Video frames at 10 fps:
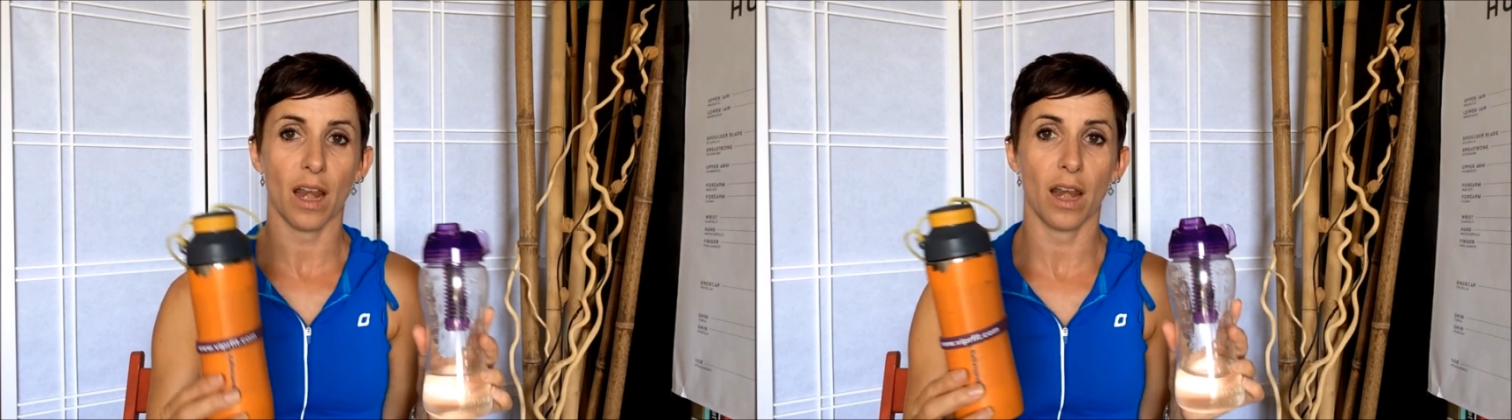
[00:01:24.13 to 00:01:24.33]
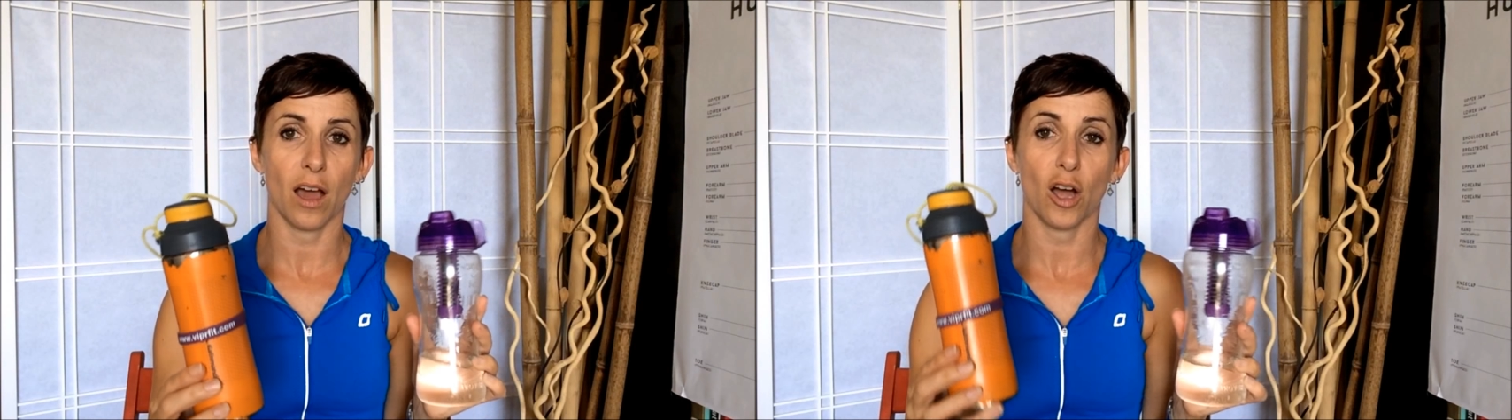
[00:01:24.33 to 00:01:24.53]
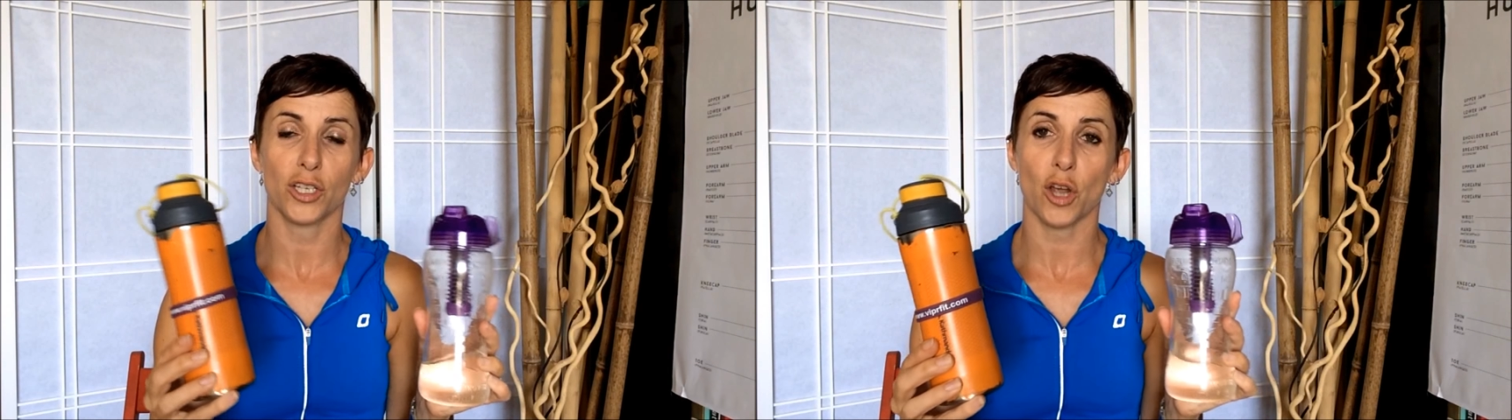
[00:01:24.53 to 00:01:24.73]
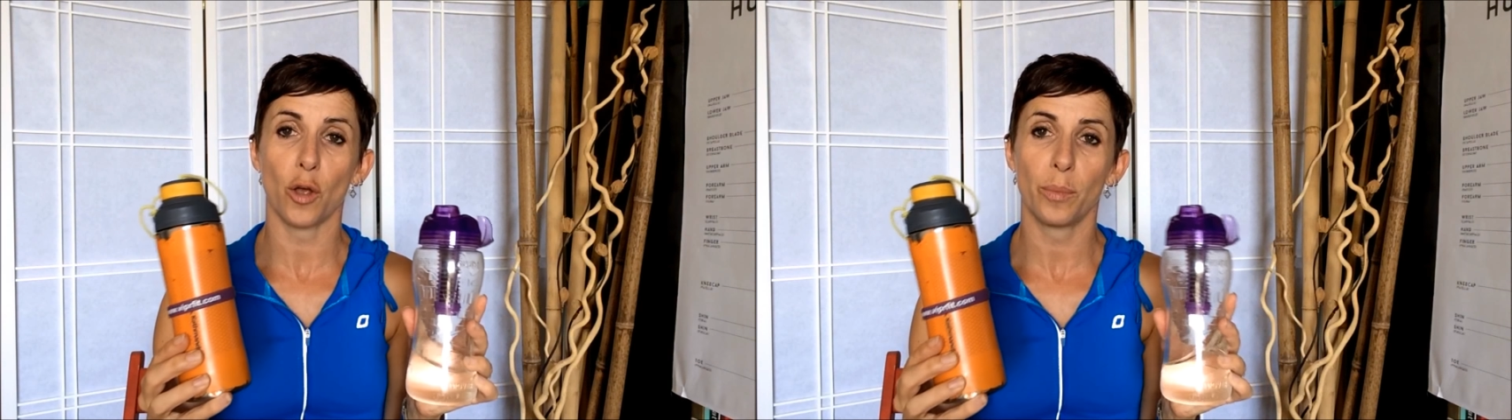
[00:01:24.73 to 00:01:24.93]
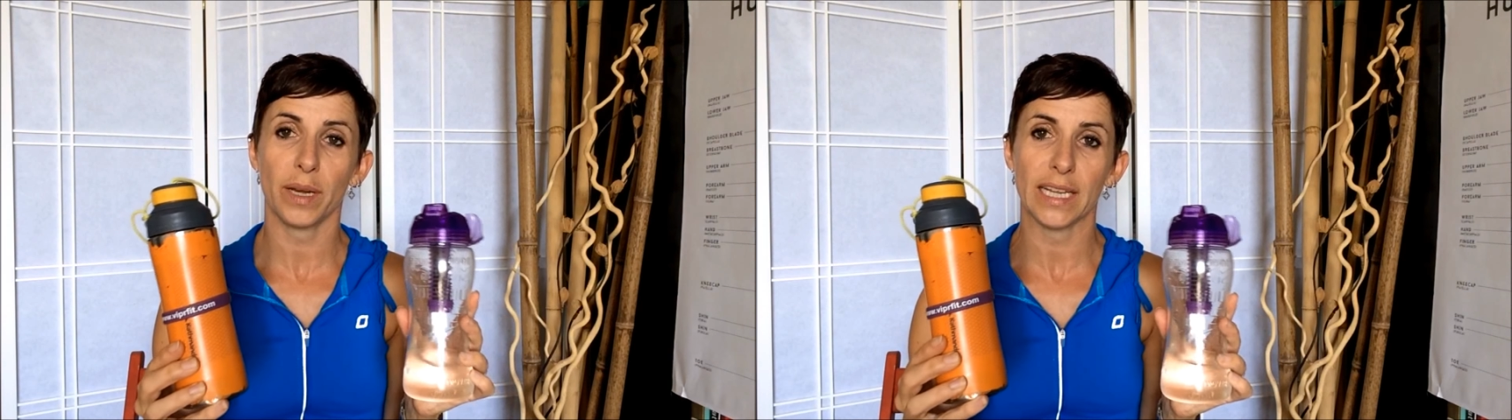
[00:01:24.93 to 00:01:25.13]
large
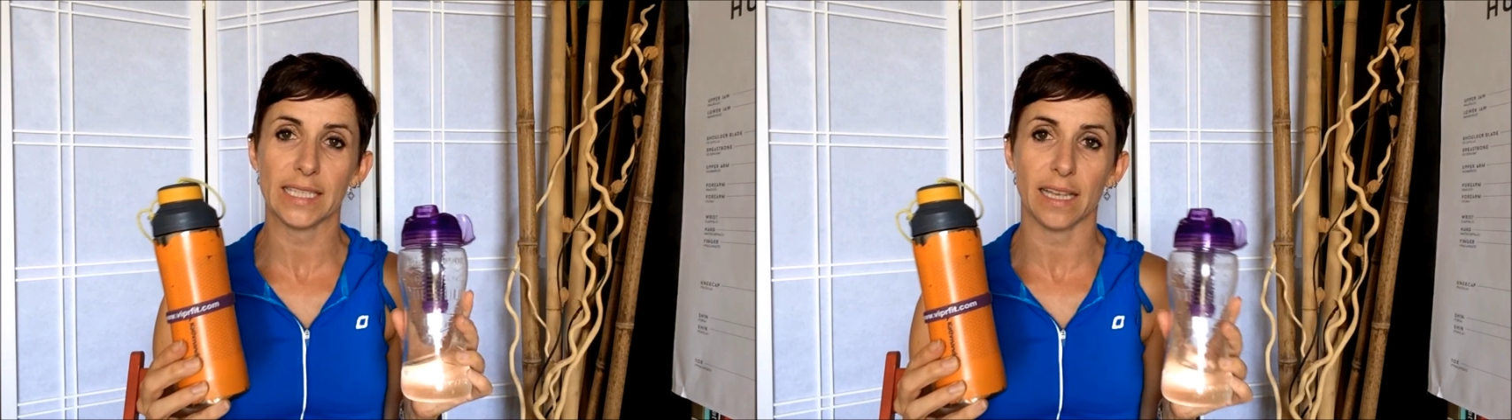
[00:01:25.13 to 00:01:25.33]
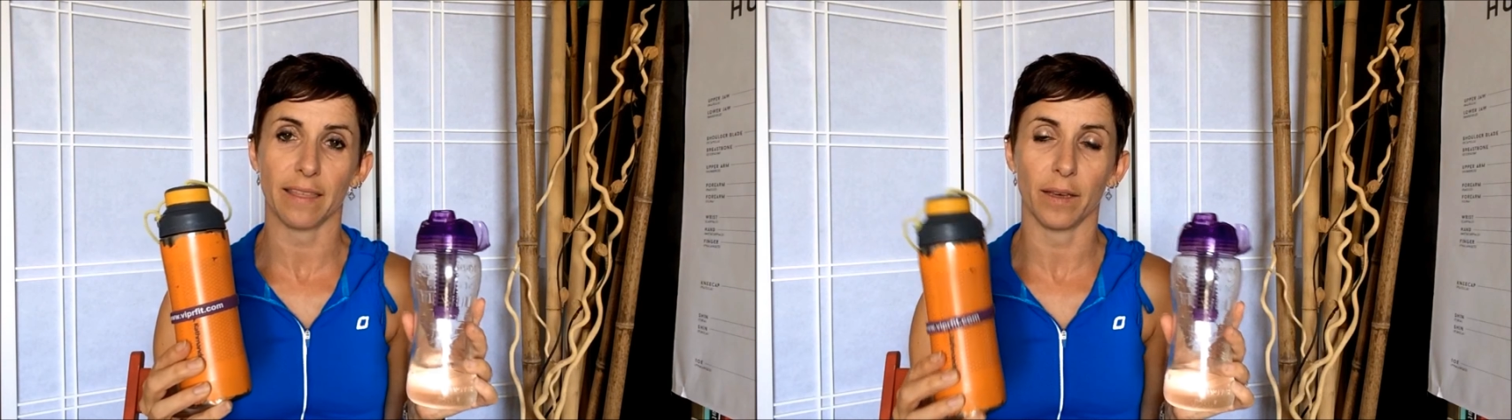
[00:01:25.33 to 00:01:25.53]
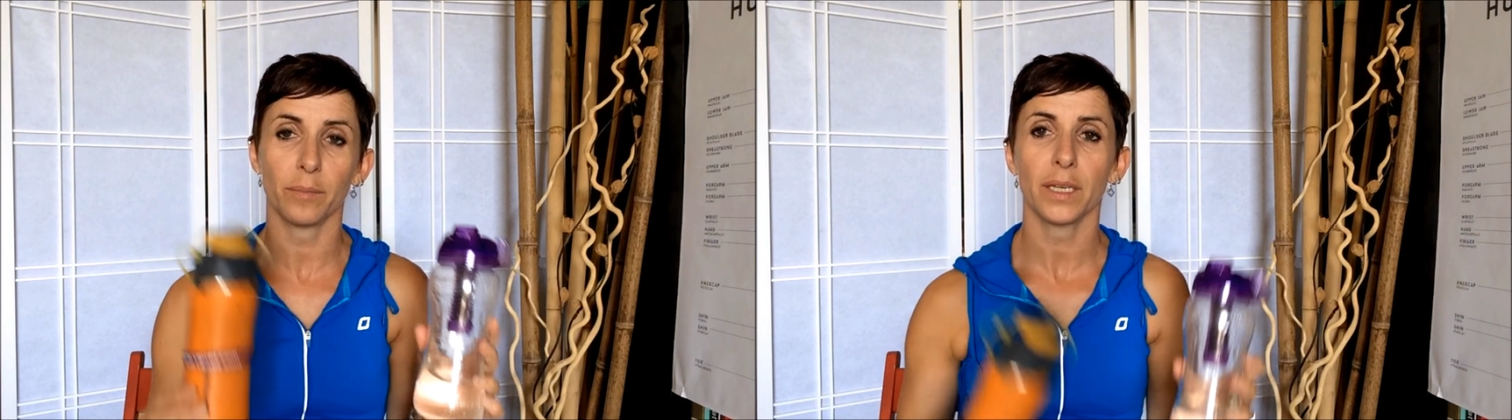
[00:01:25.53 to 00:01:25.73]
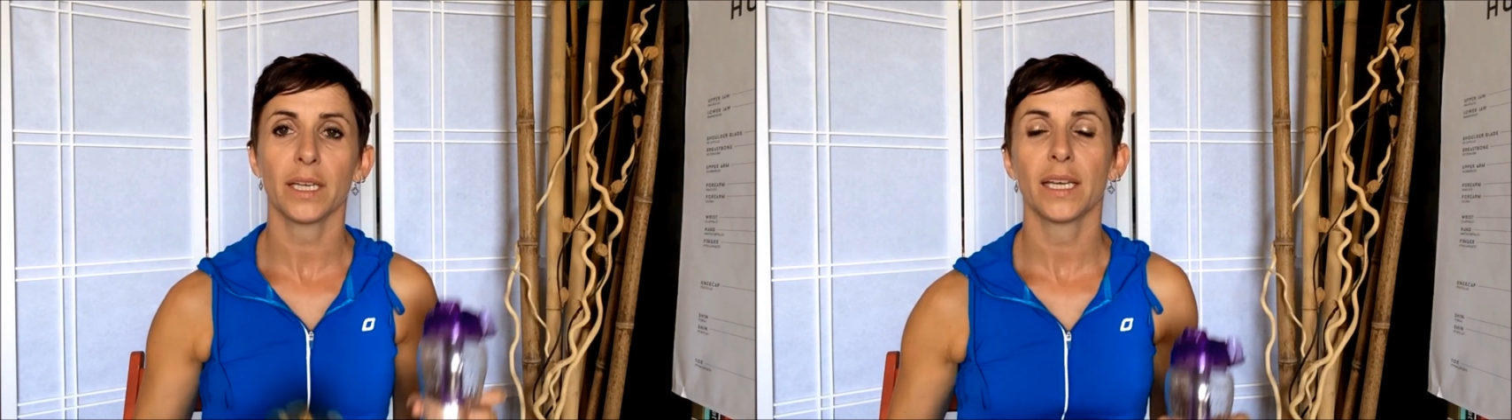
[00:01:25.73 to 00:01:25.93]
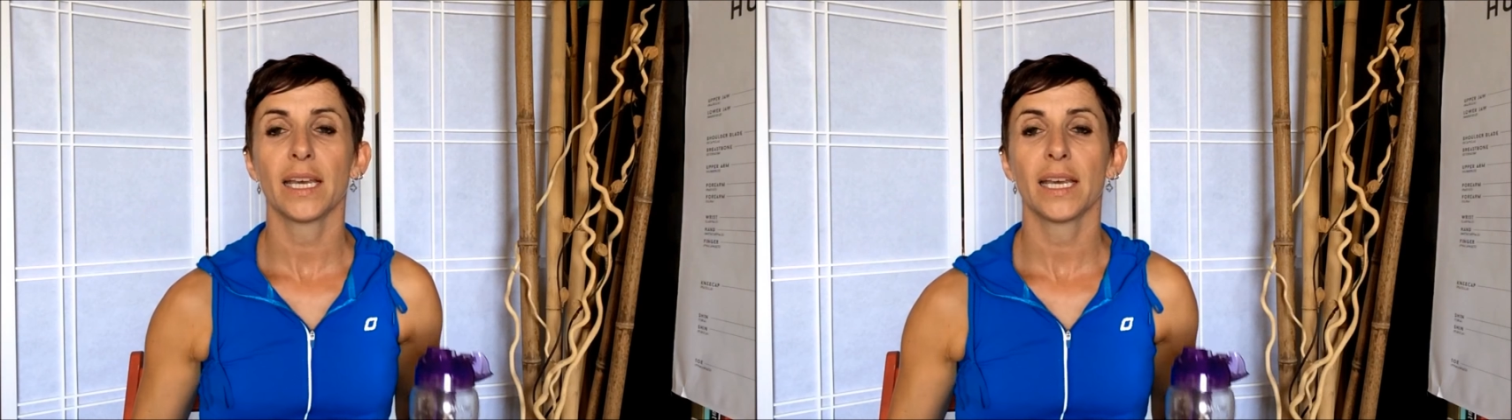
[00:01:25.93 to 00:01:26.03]
openings in them